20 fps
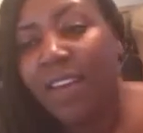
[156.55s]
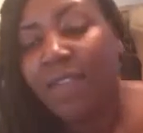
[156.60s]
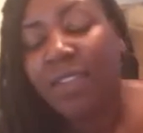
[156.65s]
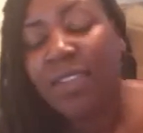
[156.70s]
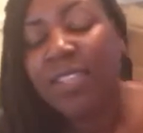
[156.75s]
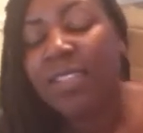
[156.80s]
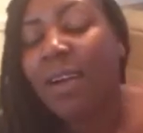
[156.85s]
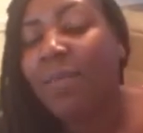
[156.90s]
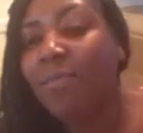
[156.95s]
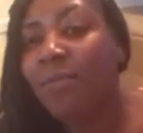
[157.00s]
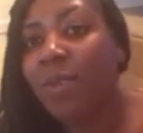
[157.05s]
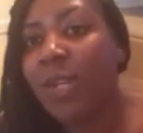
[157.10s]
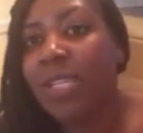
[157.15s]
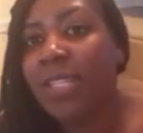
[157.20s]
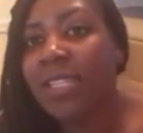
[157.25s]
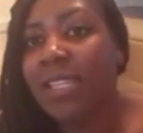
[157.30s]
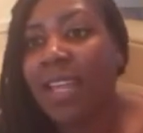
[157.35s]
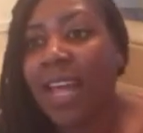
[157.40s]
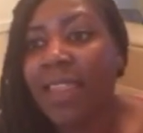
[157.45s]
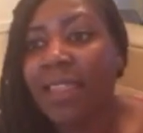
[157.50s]
For some
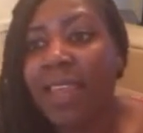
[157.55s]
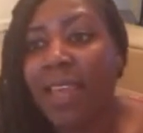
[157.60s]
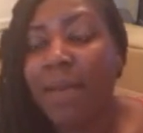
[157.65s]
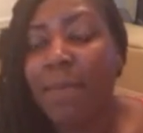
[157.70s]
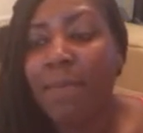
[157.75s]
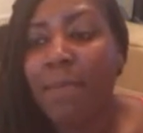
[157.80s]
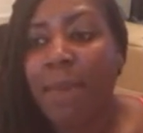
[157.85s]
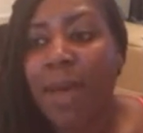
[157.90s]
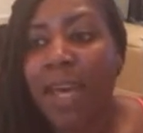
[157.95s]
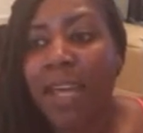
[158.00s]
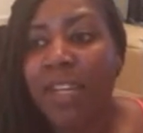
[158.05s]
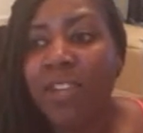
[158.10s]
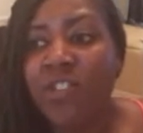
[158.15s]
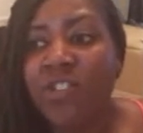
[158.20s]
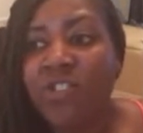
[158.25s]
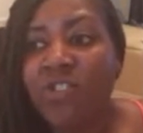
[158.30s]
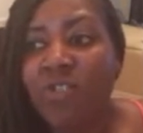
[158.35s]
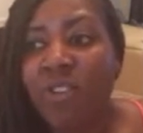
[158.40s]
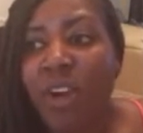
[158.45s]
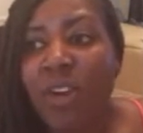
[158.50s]
reason, I think men
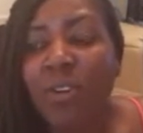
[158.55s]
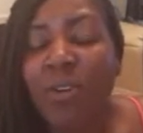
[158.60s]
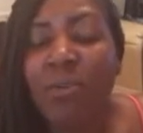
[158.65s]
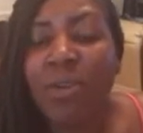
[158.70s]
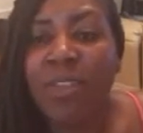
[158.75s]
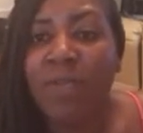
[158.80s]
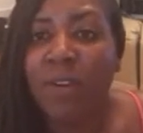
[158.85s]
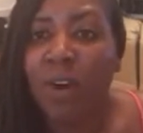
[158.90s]
struggle with